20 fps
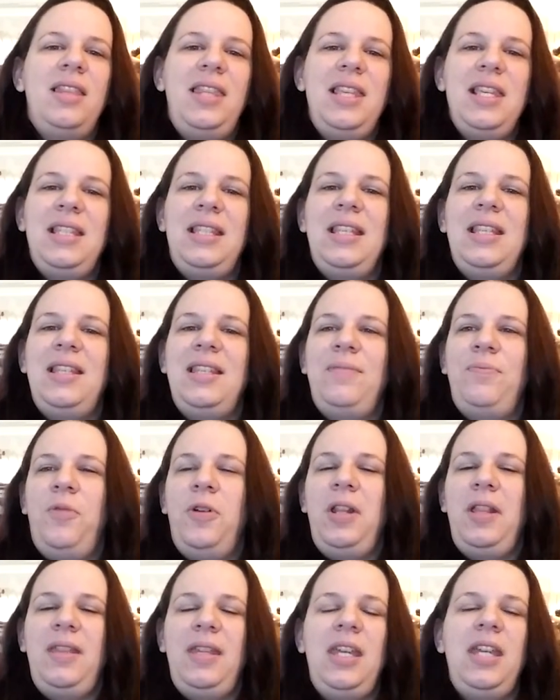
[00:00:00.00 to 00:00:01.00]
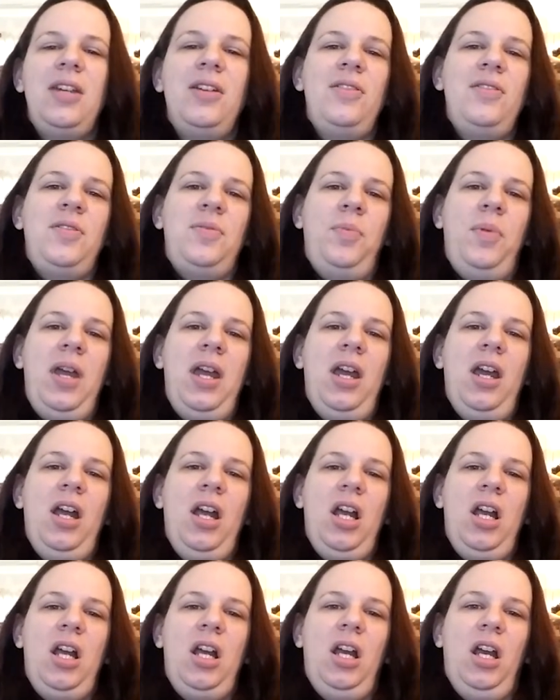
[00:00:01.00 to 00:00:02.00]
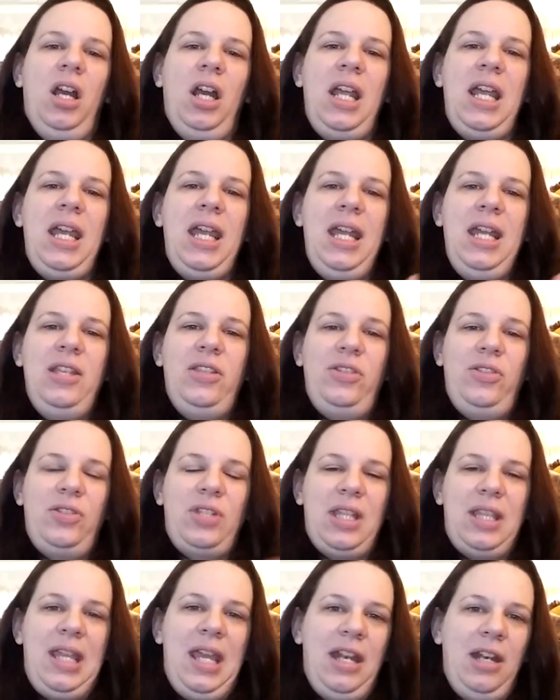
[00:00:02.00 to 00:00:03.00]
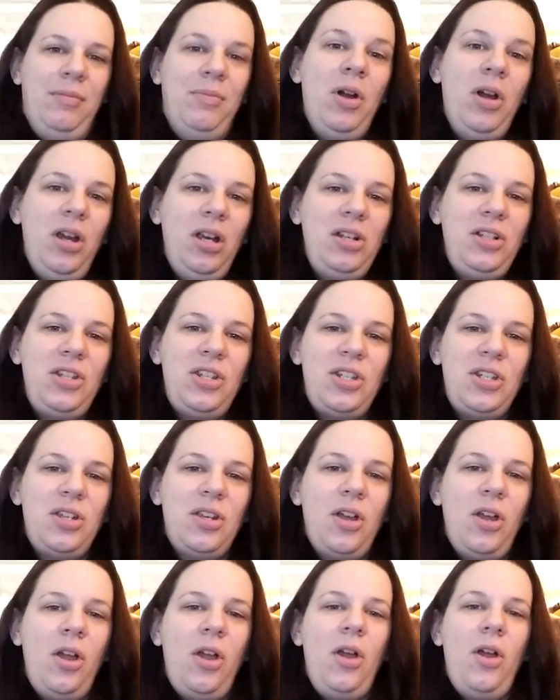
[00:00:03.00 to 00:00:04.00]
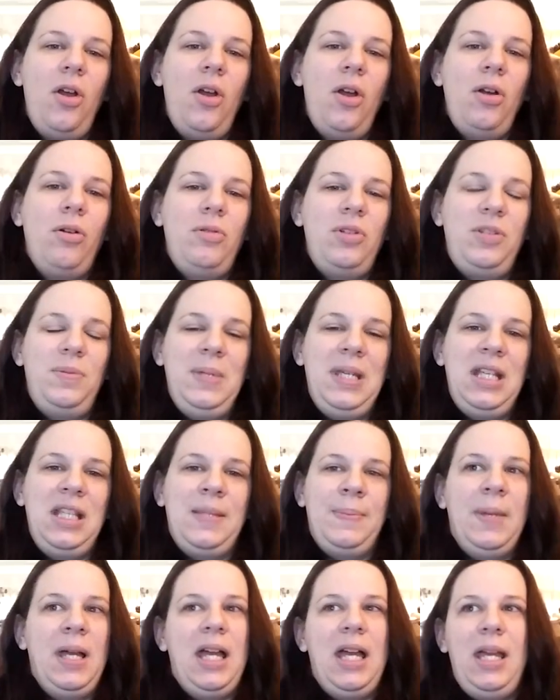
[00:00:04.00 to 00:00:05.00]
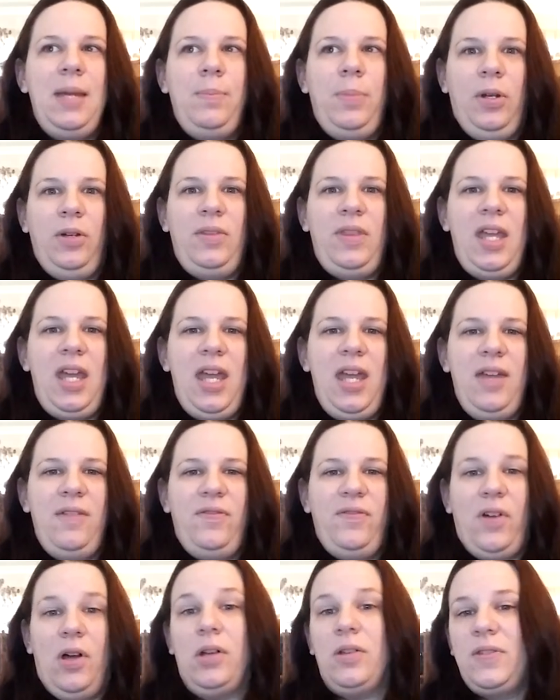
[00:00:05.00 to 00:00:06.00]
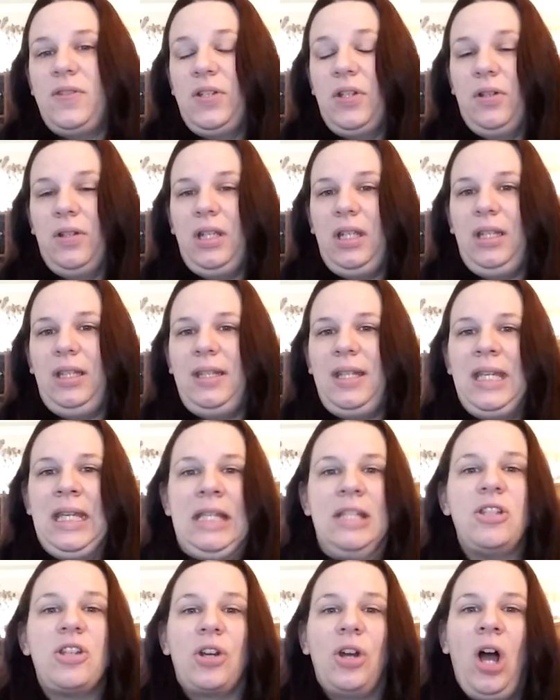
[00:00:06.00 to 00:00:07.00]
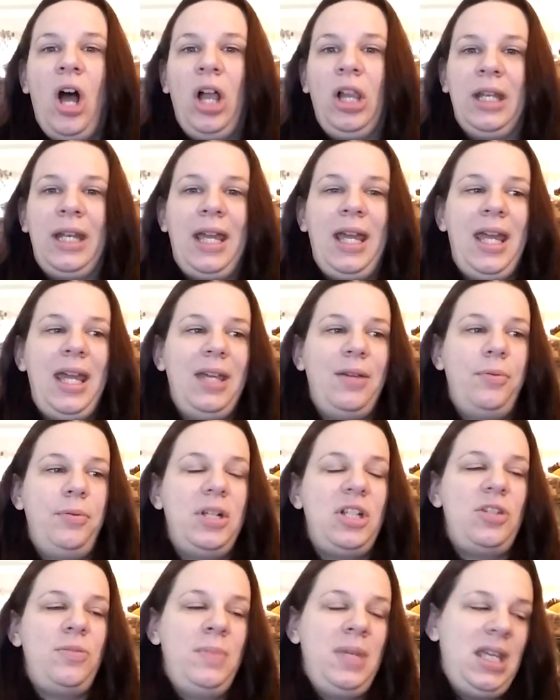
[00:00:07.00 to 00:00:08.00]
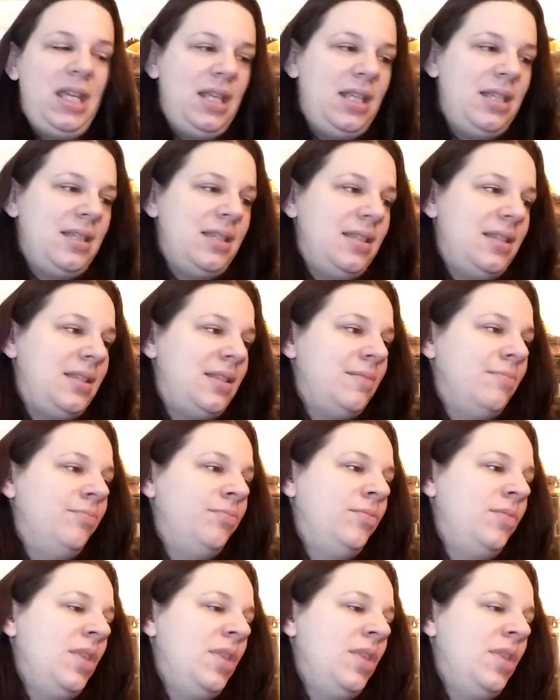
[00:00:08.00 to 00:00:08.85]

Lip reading: this is one of the years where Easter's at the end of March, which means my birthday falls during the Easter holiday, which means,